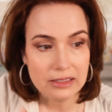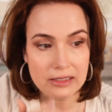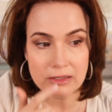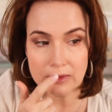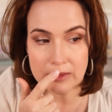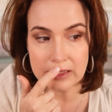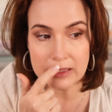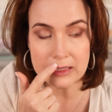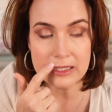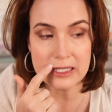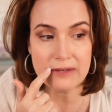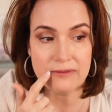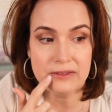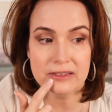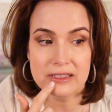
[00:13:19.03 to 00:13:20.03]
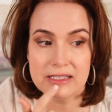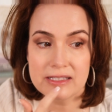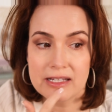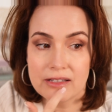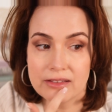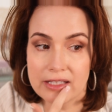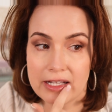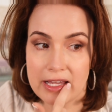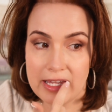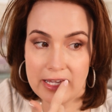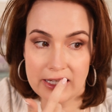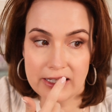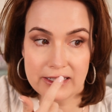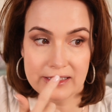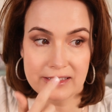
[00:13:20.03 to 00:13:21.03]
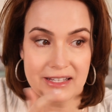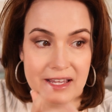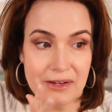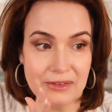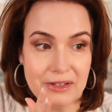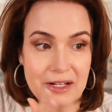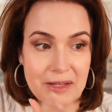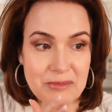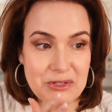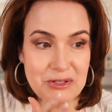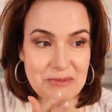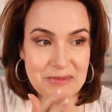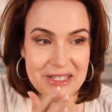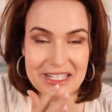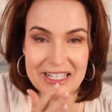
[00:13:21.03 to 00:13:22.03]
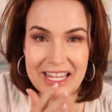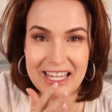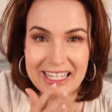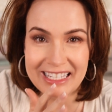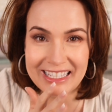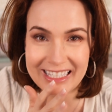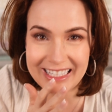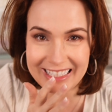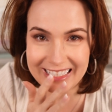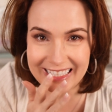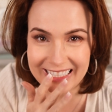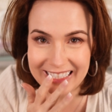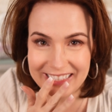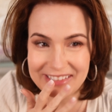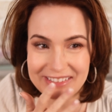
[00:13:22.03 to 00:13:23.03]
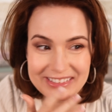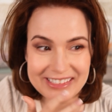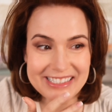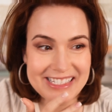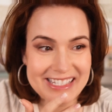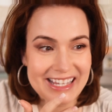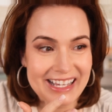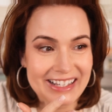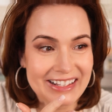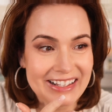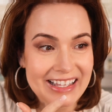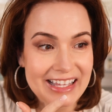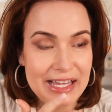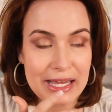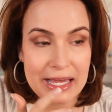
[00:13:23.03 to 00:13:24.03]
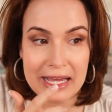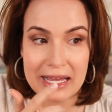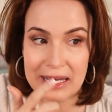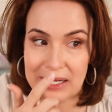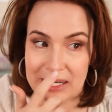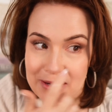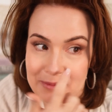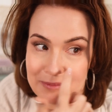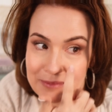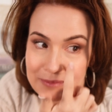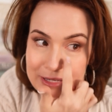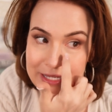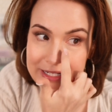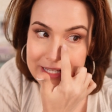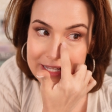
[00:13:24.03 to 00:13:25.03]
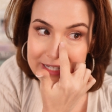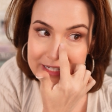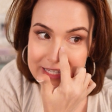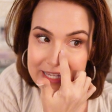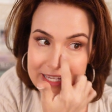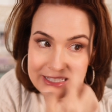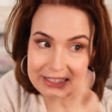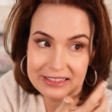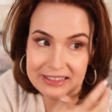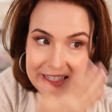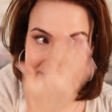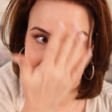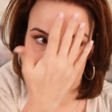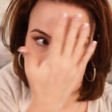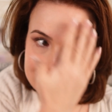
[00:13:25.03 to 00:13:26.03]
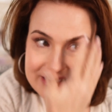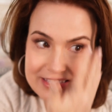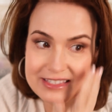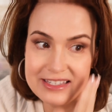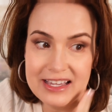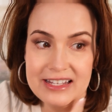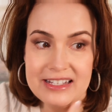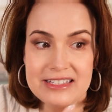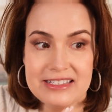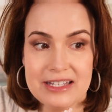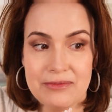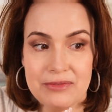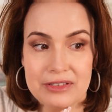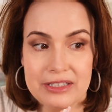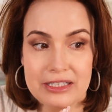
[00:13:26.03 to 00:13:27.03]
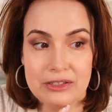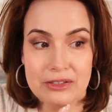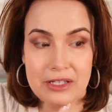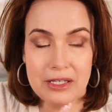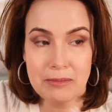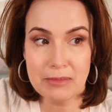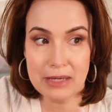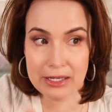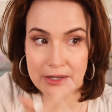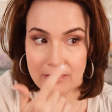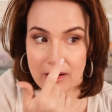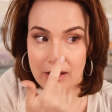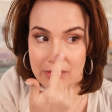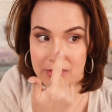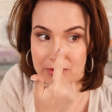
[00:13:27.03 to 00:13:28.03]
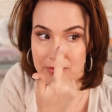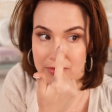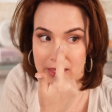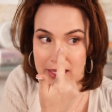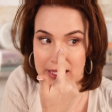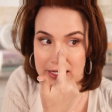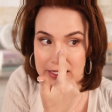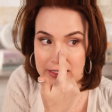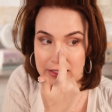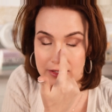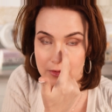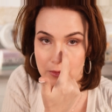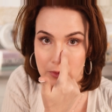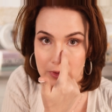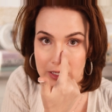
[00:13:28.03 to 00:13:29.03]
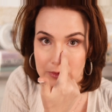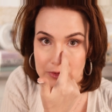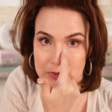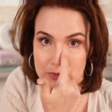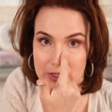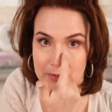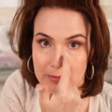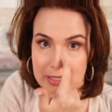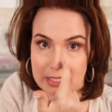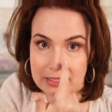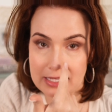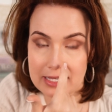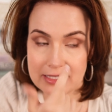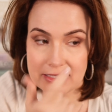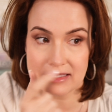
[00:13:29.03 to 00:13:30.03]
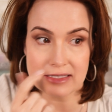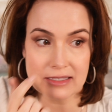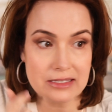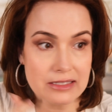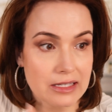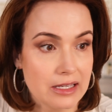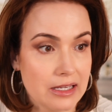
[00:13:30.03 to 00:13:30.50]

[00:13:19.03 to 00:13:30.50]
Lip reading: You can definitely tell that I ate now that I'm zoomed in. You can tell. And again, like this side is definitely looking better other than where I was wearing my glasses.